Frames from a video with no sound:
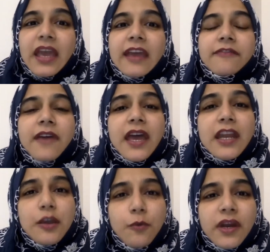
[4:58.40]
If
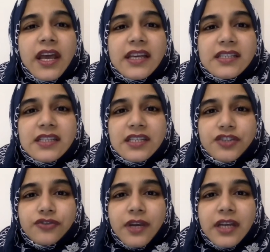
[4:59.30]
anyone has these
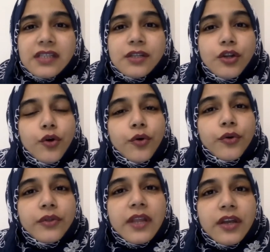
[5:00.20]
traits,
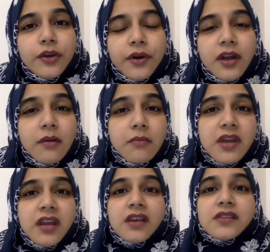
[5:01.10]
know that you're
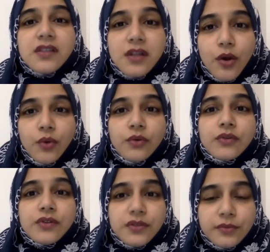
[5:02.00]
committing slow
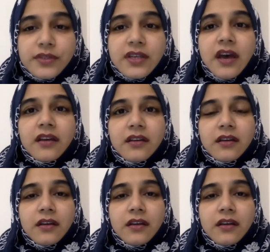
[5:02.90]
suicide.